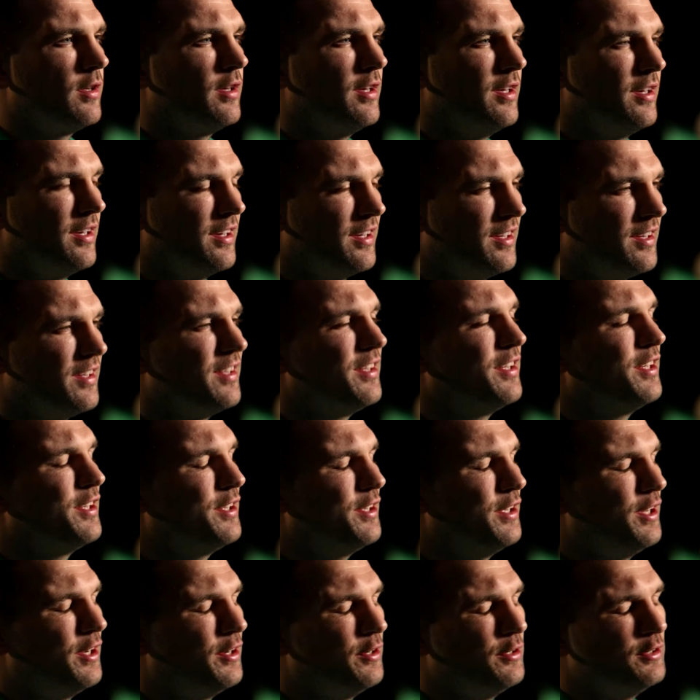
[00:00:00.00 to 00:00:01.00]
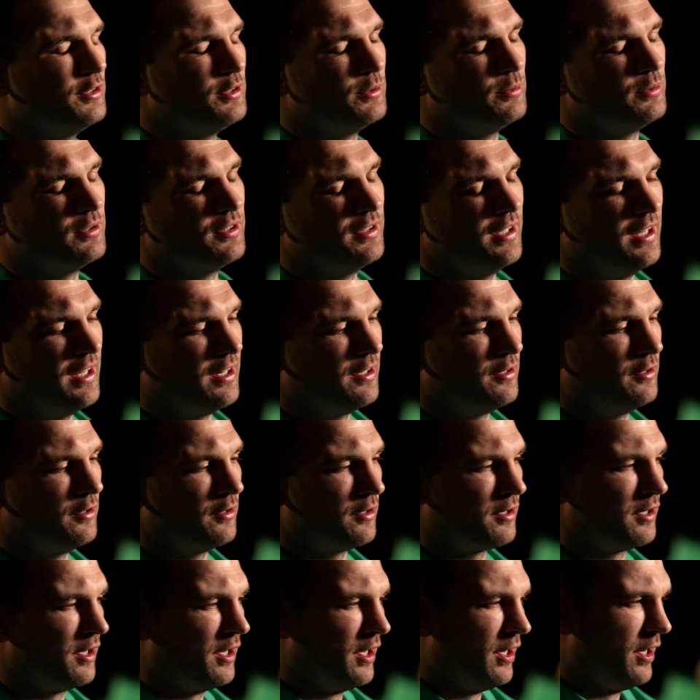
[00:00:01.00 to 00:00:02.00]
here." yeah, hundred percent.
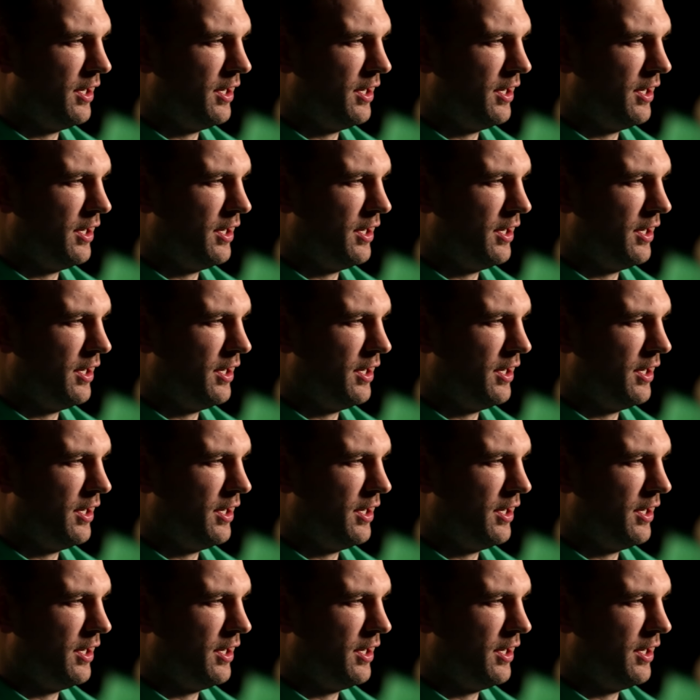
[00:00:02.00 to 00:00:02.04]
Look,